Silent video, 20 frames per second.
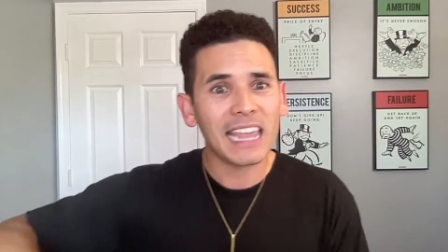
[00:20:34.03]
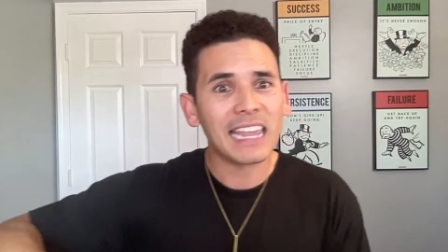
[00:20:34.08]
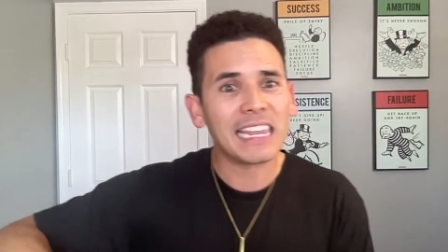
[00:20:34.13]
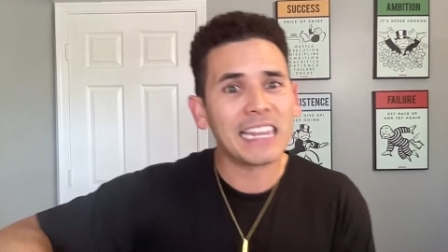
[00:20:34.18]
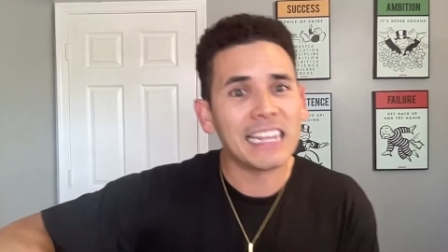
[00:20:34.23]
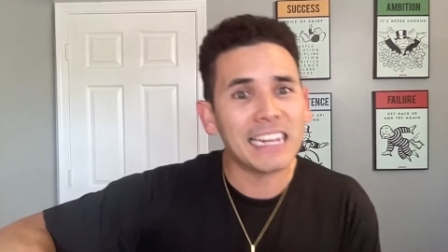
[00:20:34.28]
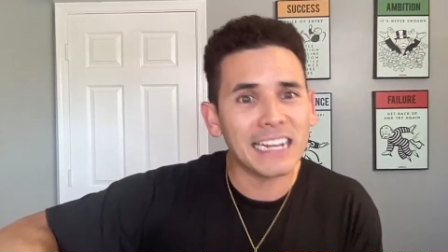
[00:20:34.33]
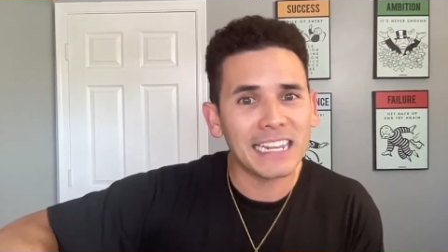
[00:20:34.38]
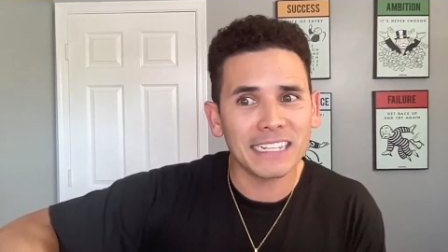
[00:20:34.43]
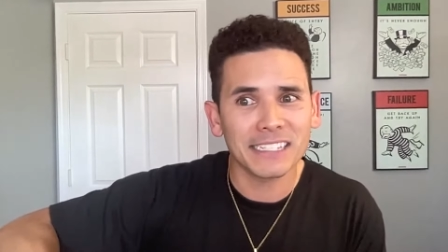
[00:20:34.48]

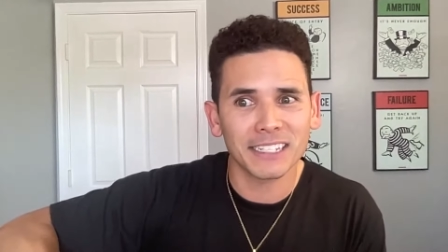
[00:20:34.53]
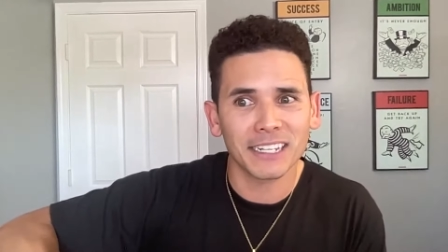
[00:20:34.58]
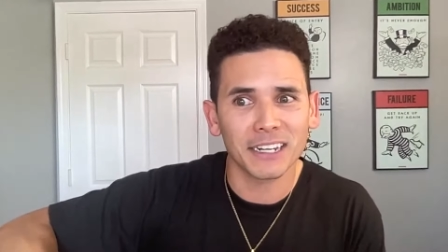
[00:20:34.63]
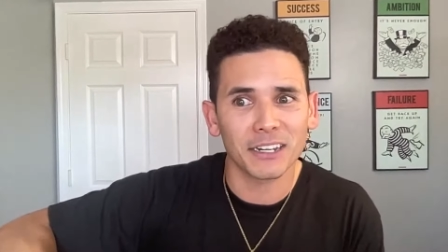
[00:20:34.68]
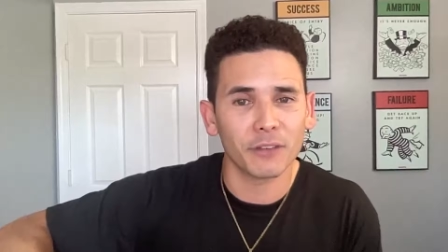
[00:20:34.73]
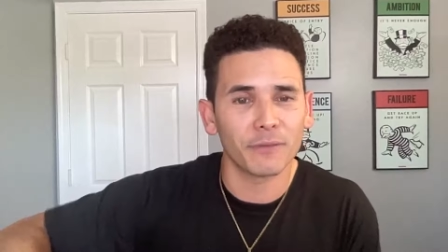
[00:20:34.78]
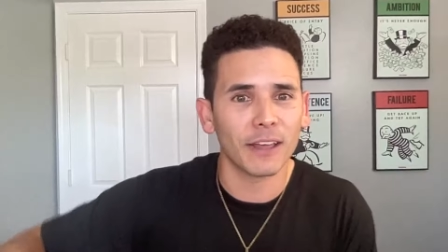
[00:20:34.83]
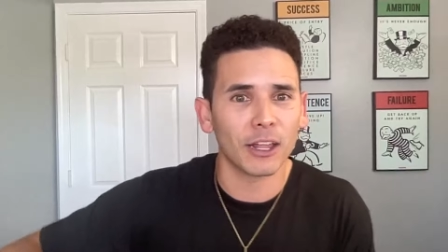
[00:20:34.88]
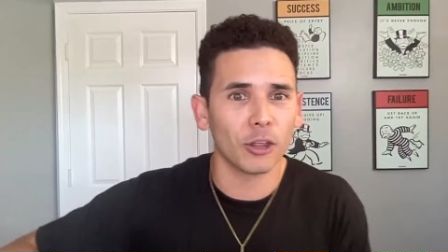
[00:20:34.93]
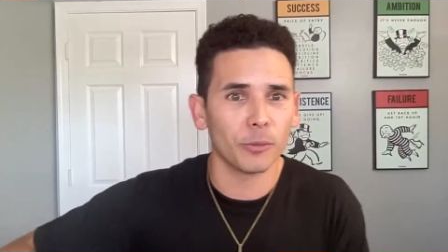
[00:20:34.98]
He needs to
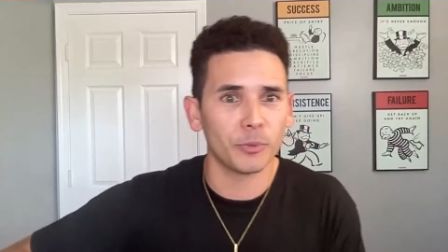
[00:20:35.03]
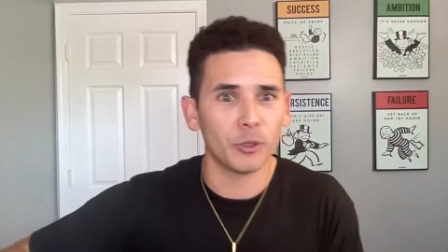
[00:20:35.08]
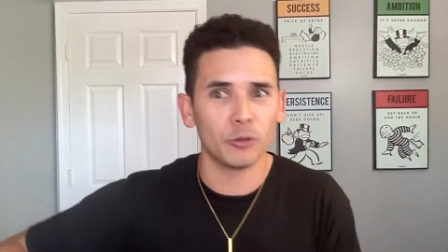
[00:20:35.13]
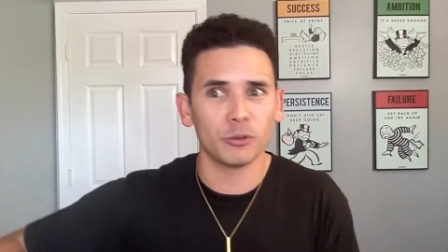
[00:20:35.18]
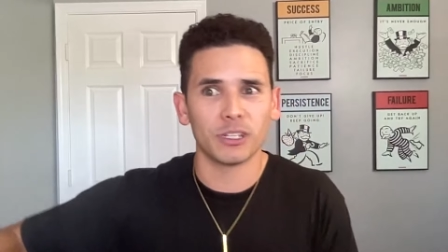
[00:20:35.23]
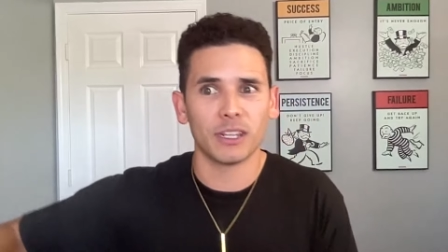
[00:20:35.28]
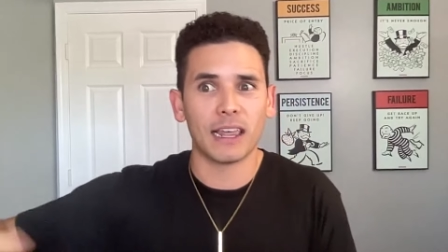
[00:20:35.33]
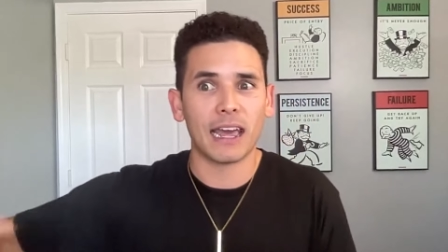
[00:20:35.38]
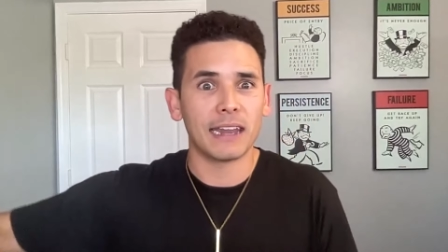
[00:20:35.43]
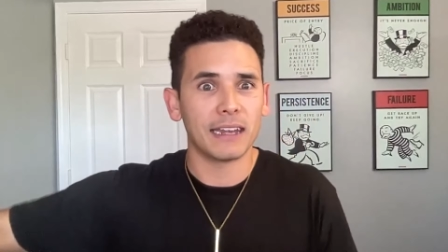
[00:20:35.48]
develop
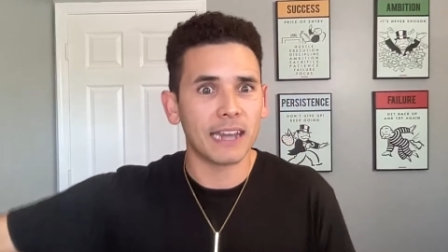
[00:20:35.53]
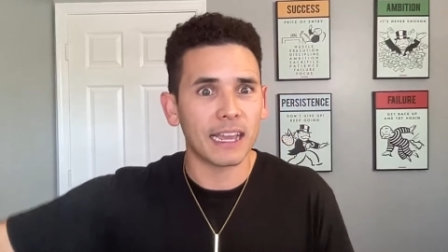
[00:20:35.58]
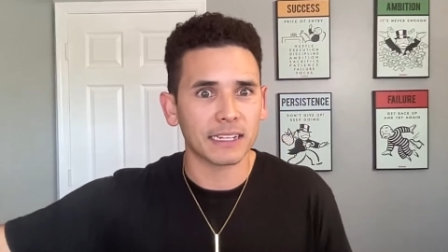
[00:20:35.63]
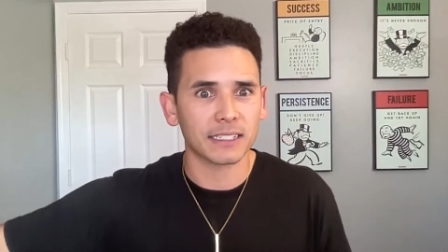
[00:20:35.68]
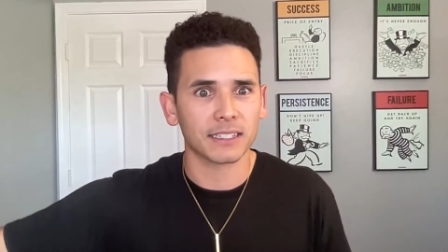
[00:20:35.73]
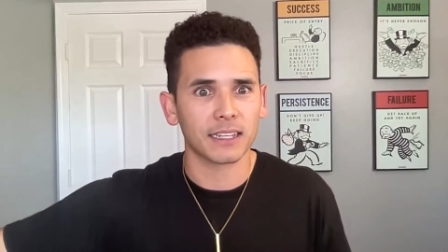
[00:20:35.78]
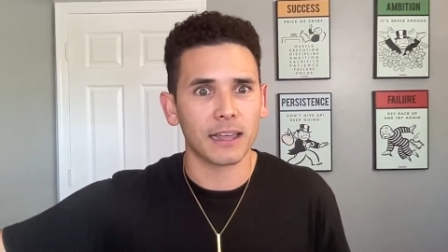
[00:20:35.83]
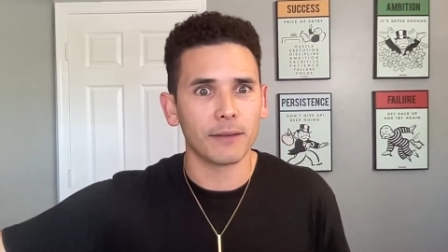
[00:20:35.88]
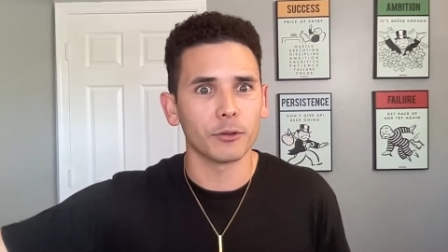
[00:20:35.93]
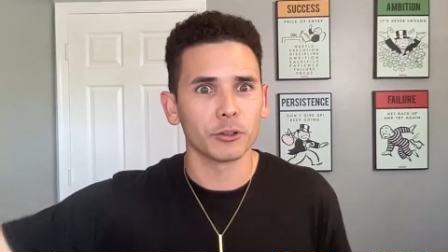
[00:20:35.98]
you to that
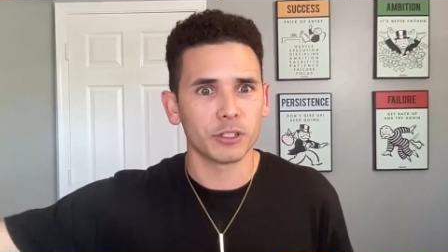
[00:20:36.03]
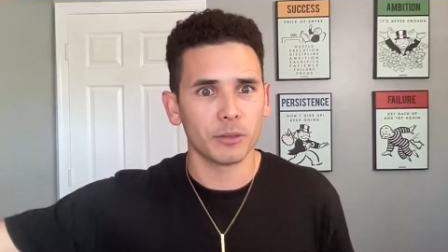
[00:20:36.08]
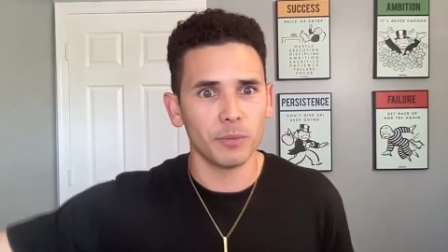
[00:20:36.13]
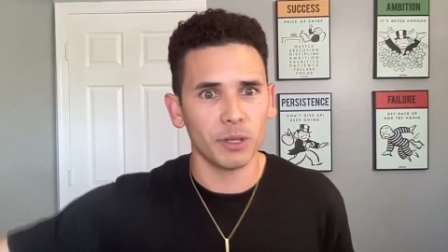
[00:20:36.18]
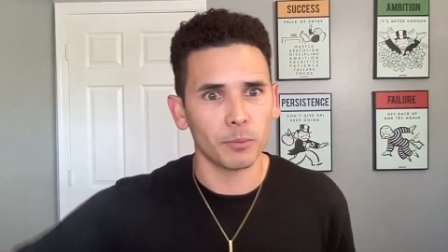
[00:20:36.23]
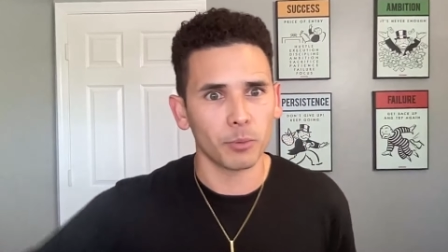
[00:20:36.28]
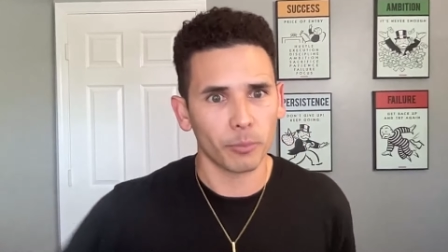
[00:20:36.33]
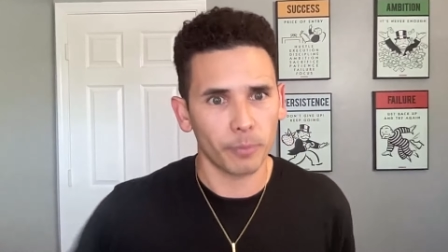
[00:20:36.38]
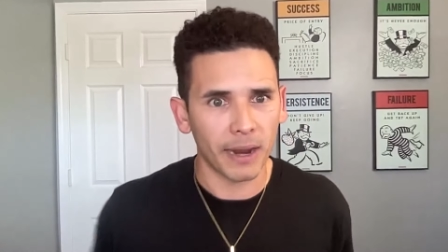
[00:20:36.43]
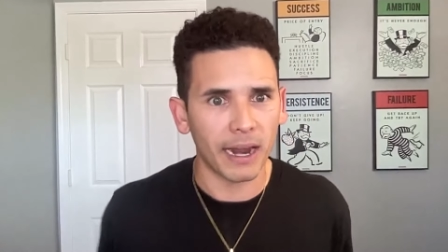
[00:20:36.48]
next level to
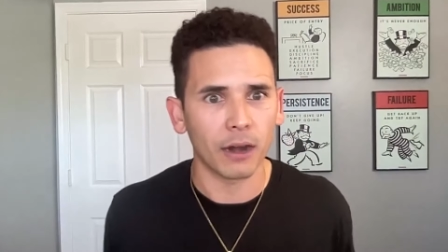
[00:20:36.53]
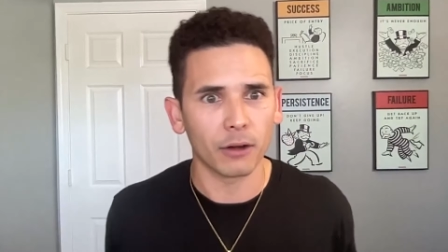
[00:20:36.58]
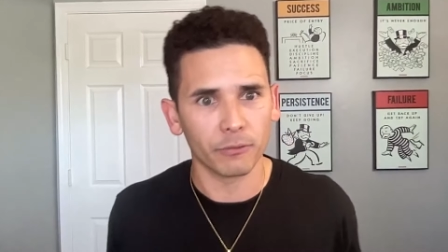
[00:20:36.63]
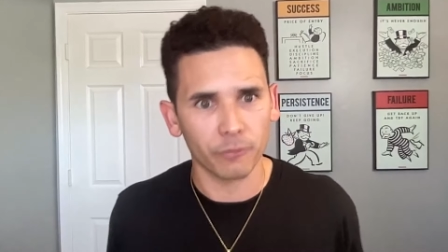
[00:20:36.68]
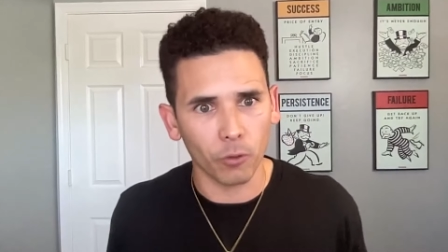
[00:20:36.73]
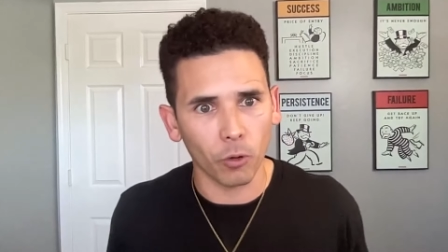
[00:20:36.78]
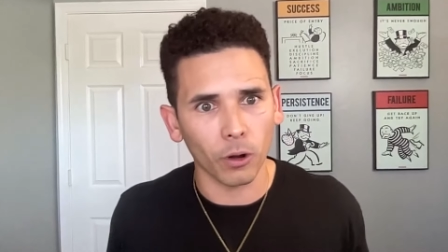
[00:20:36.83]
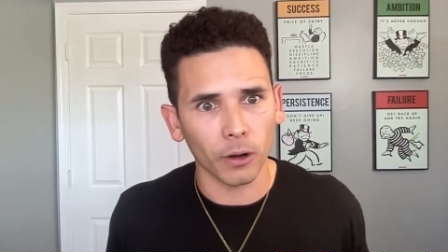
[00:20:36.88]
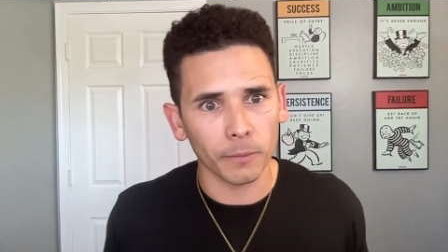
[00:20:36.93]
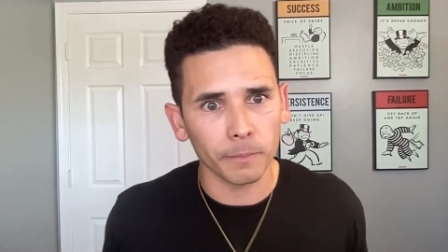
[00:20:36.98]
be prepared
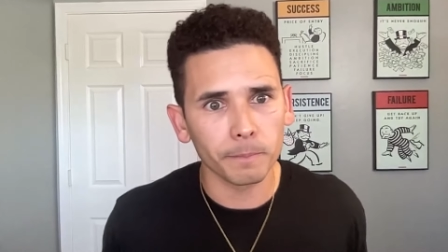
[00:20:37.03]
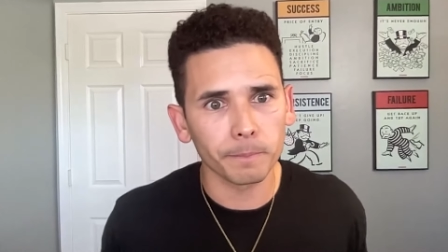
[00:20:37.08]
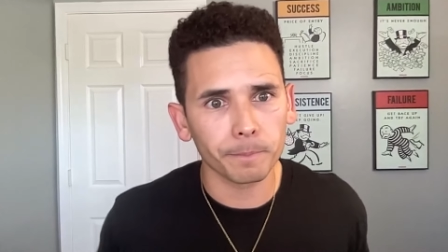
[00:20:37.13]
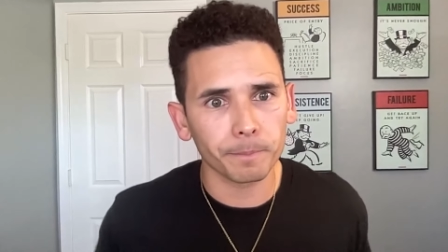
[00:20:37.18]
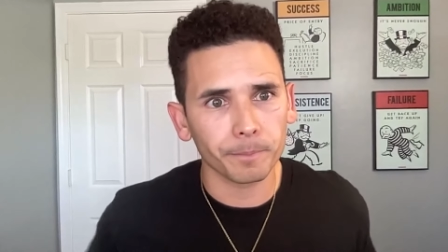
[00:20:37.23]
for.